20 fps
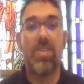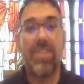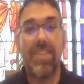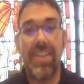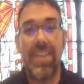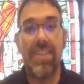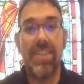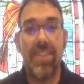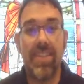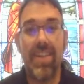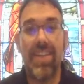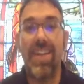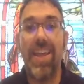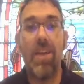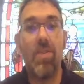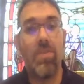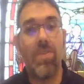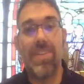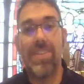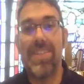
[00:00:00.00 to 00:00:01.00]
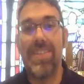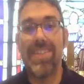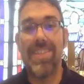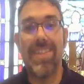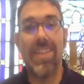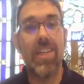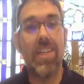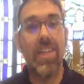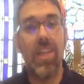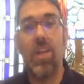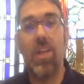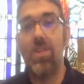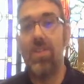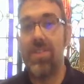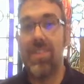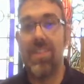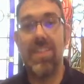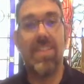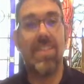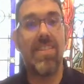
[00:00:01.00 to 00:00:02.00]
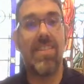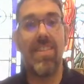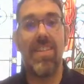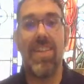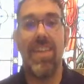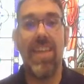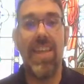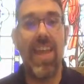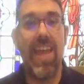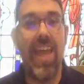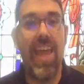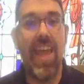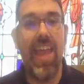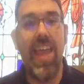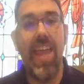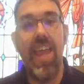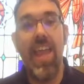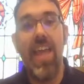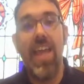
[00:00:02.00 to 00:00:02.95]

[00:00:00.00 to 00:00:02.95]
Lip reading: Saints Sunday, which is the closest Sunday